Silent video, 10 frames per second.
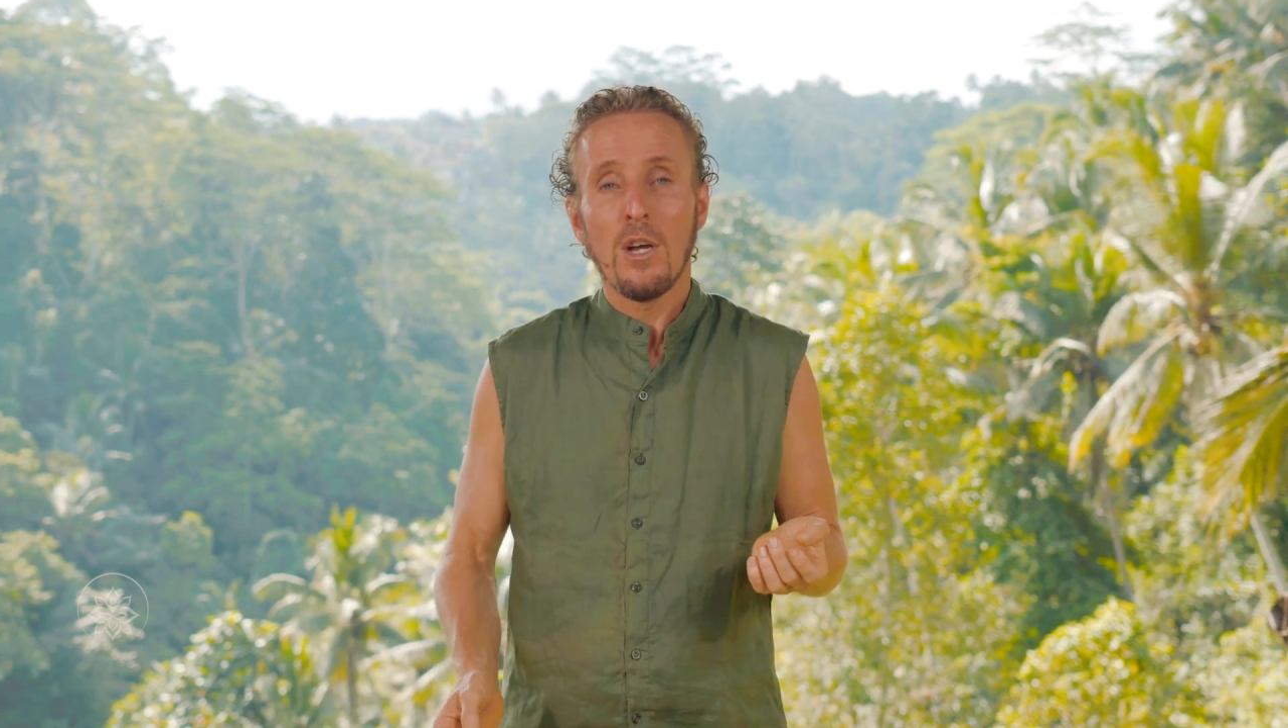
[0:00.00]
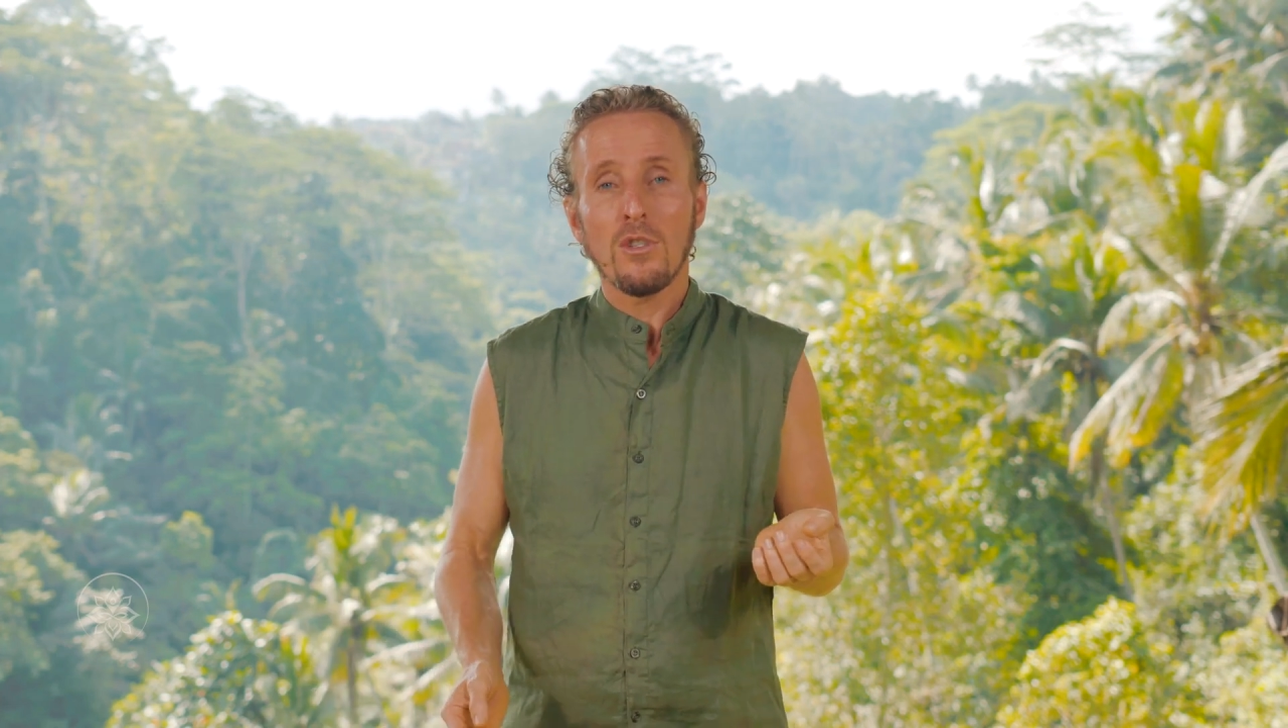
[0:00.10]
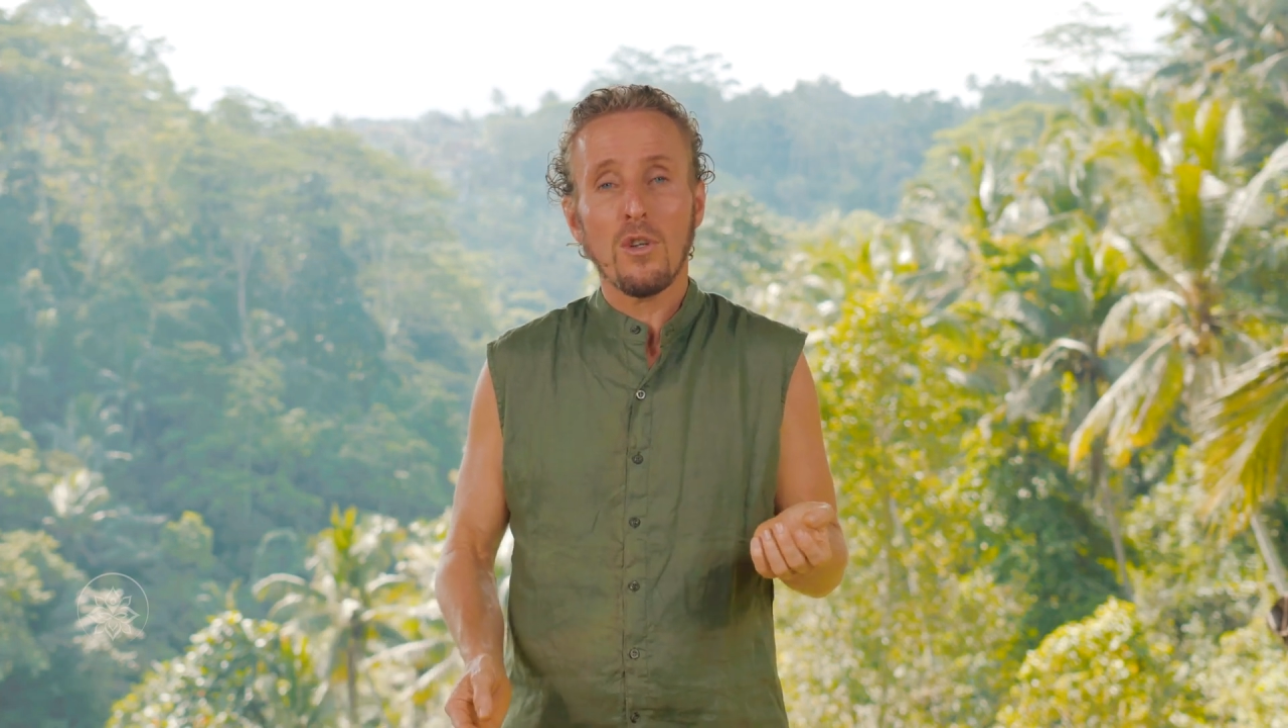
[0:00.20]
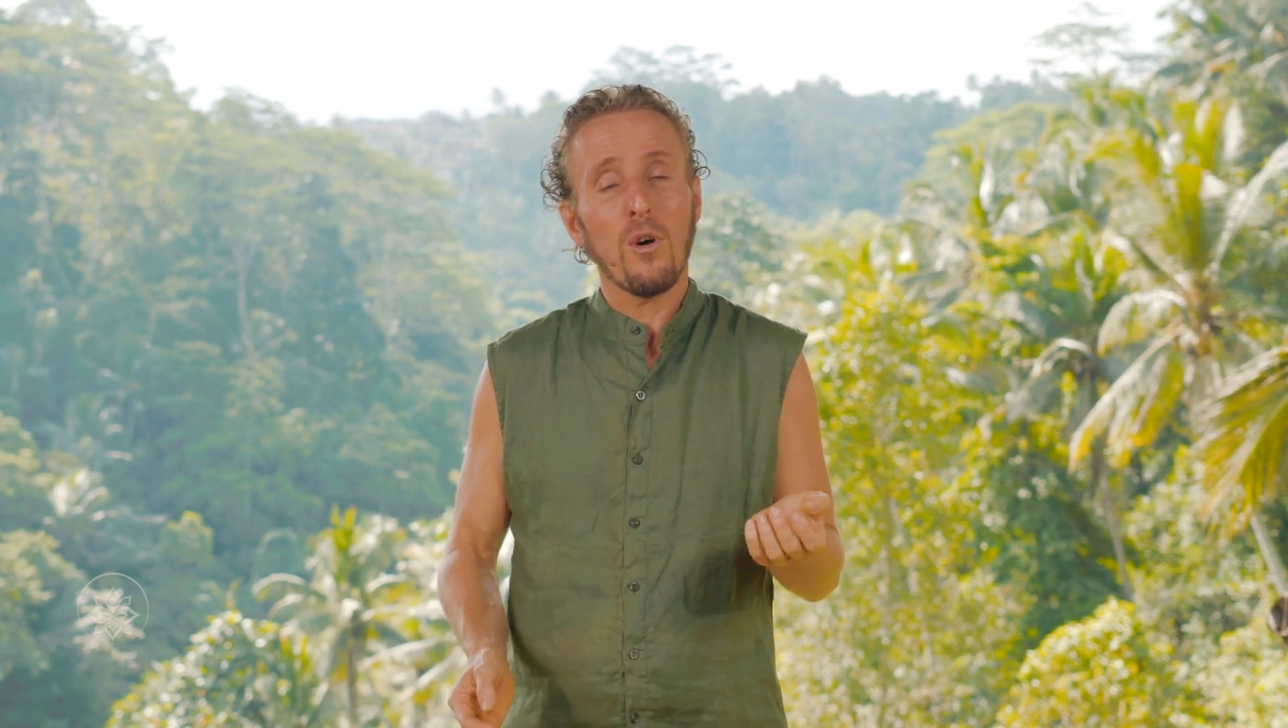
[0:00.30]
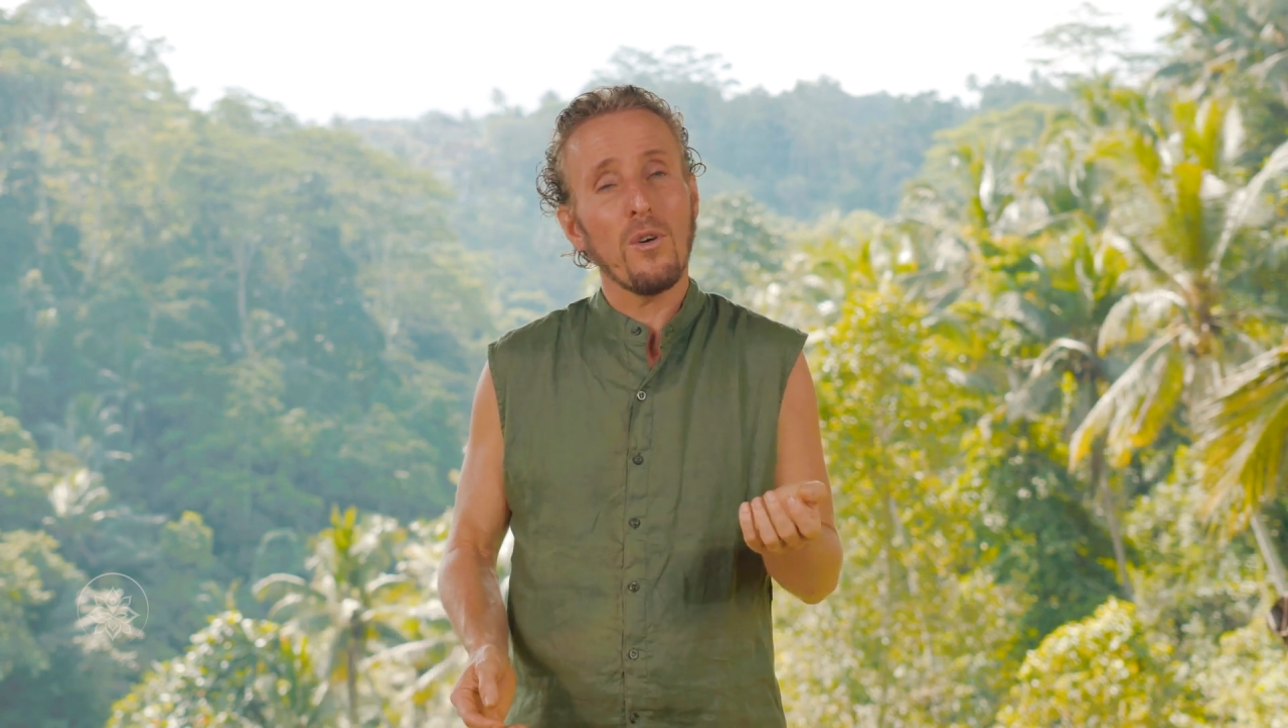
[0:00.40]

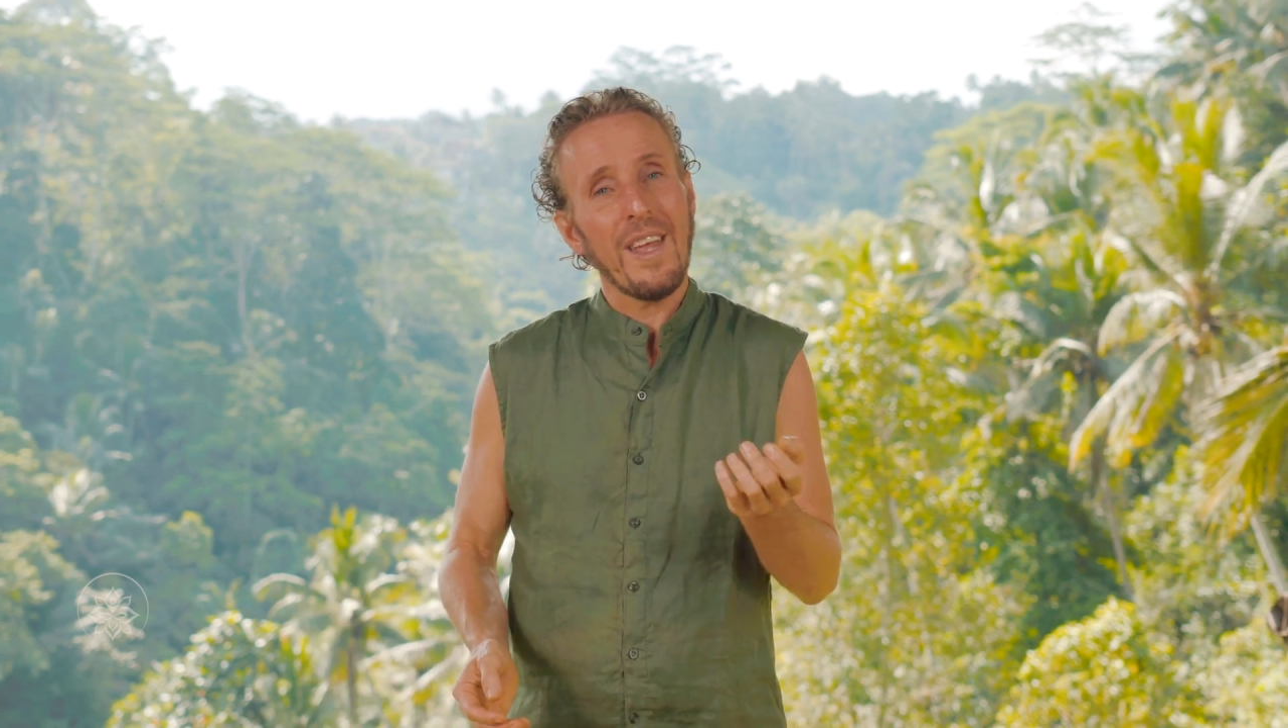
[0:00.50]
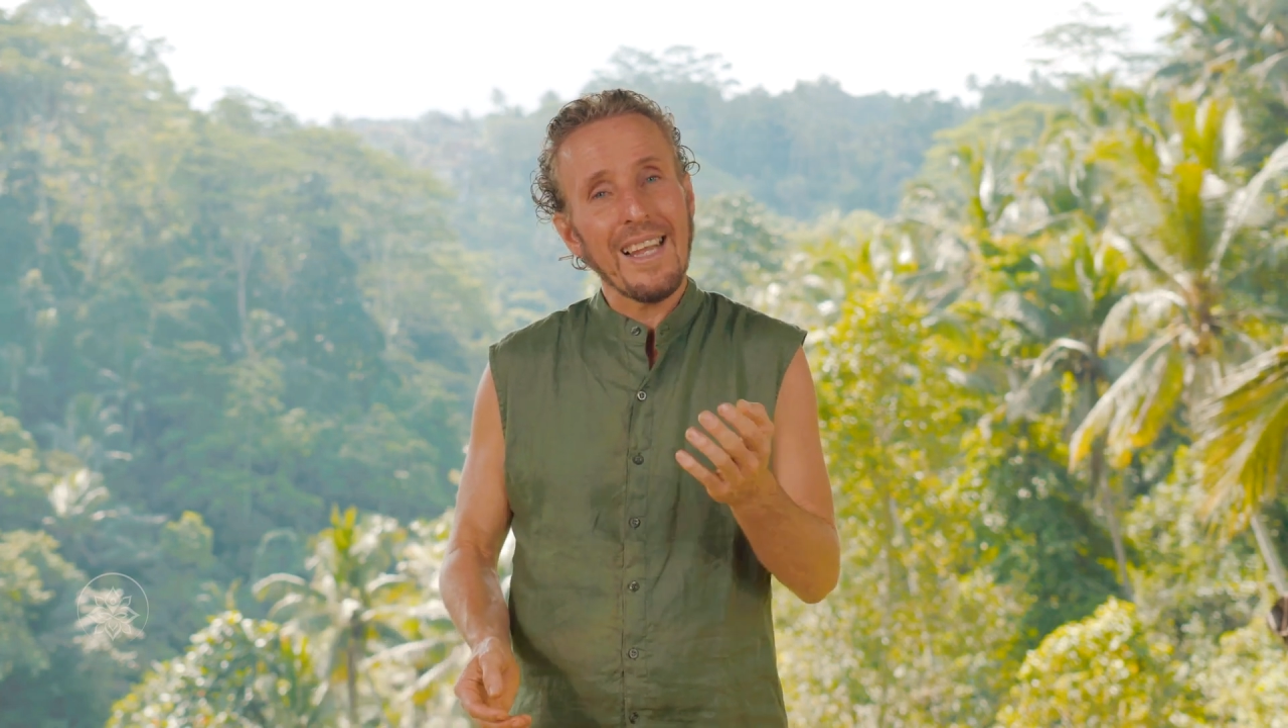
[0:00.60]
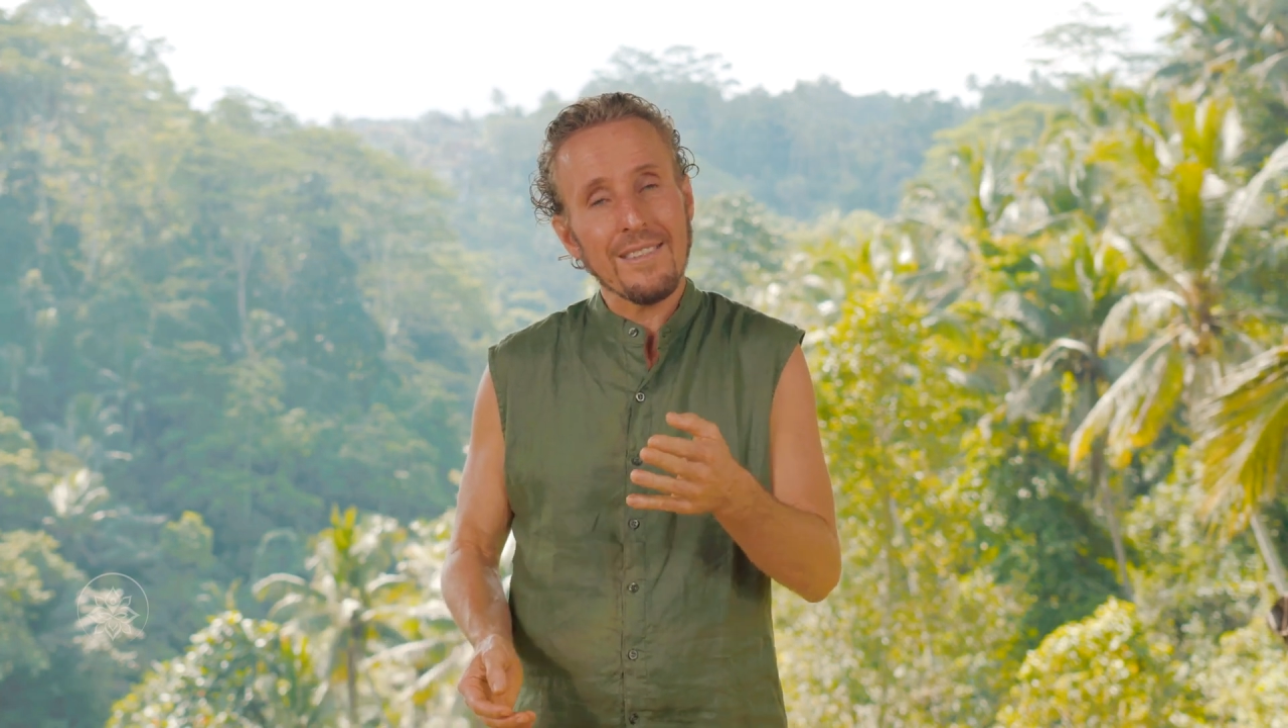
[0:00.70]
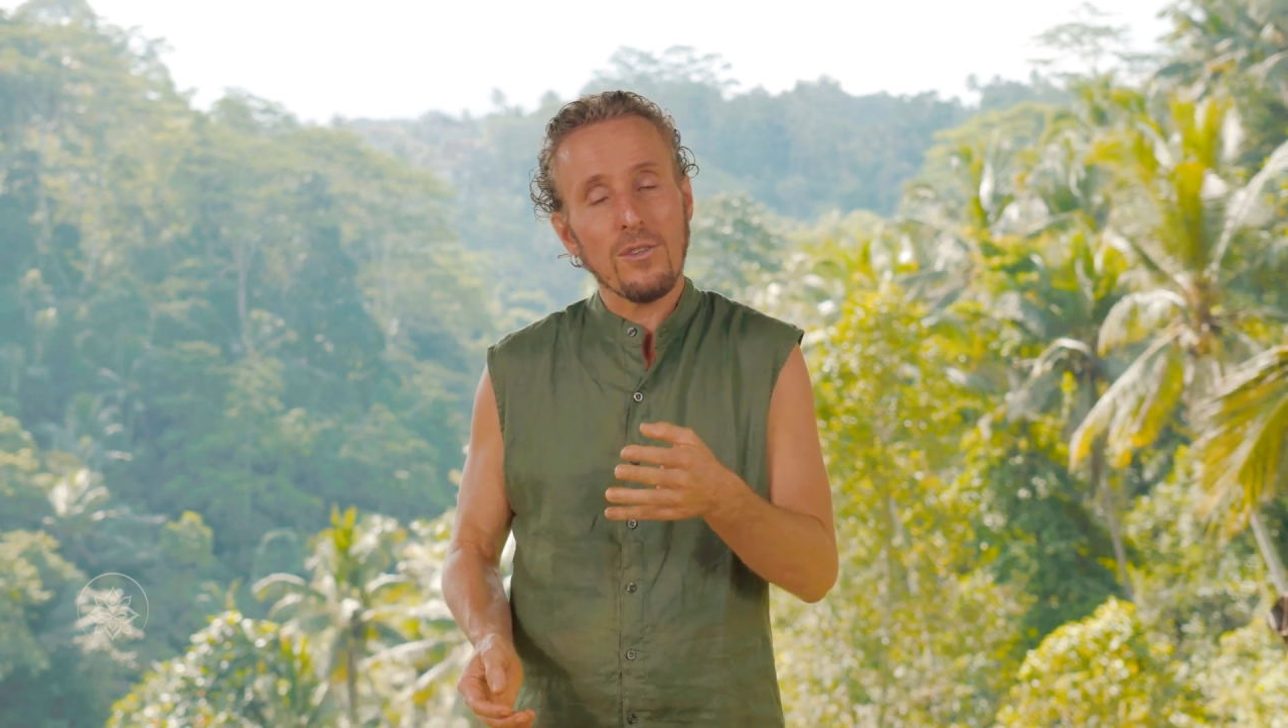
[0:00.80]
So that is